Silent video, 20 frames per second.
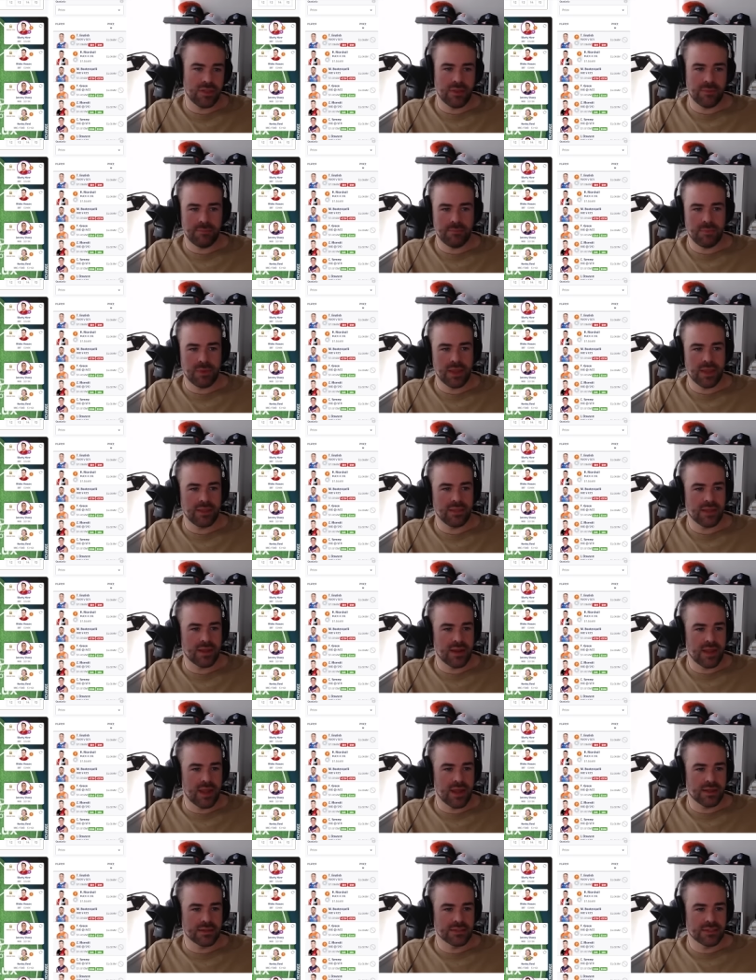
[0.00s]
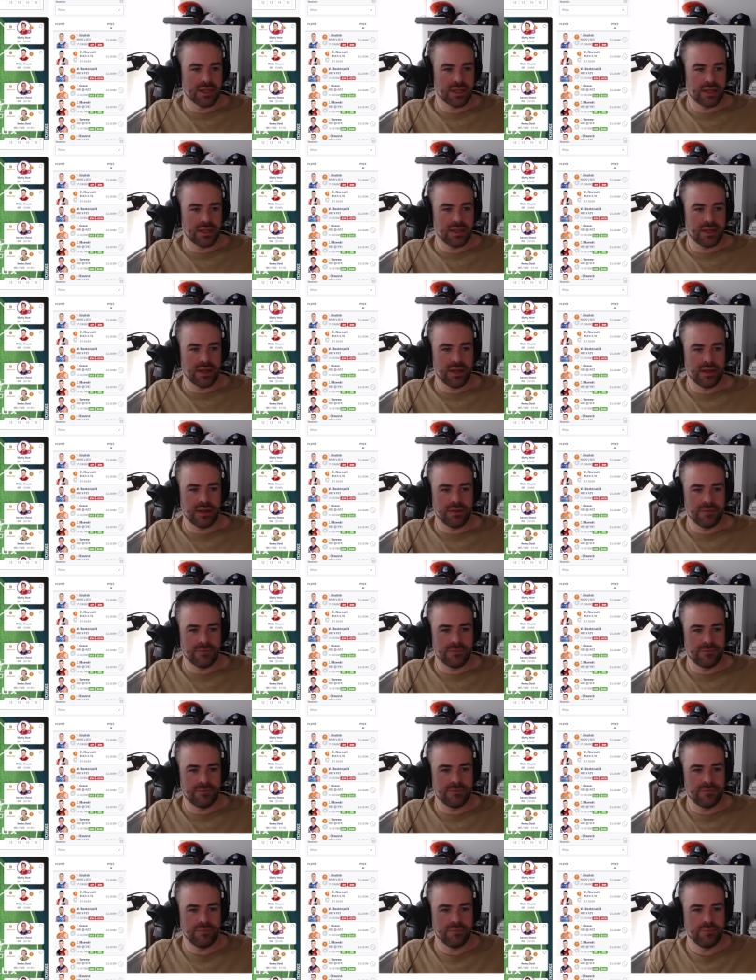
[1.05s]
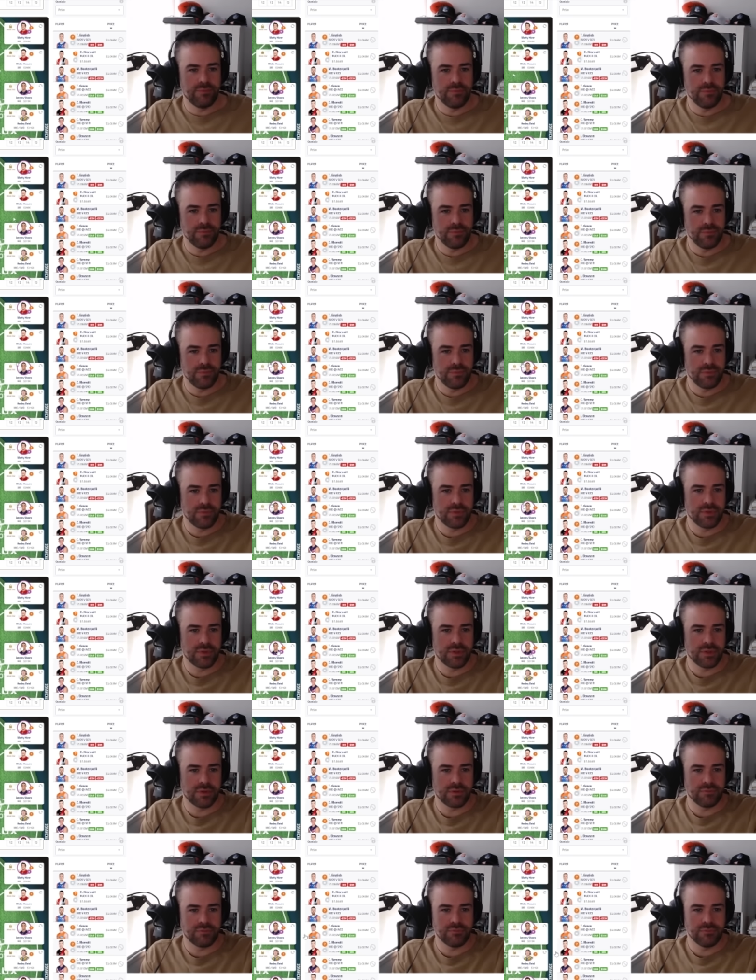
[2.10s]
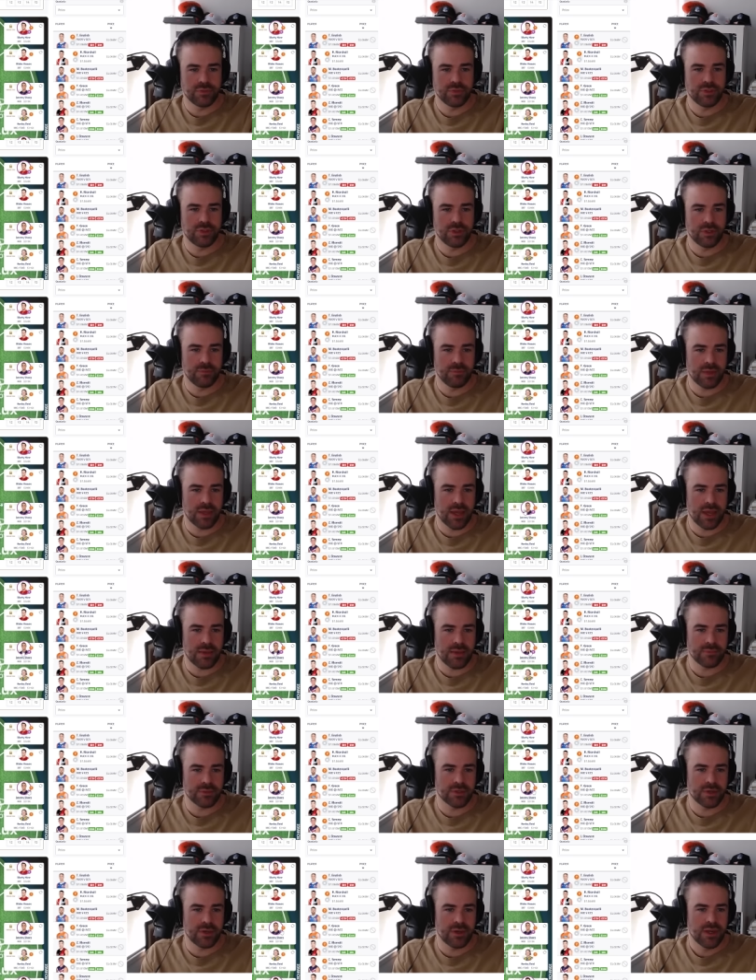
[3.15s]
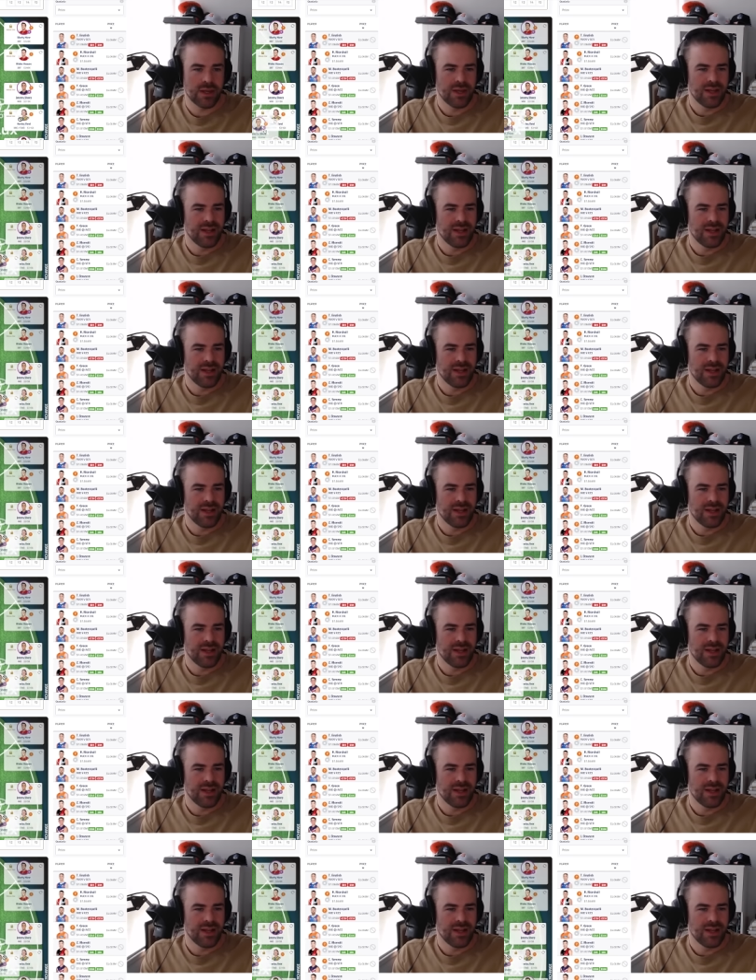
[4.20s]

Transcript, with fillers: they're playing that outside kind of shoot 'em game. So,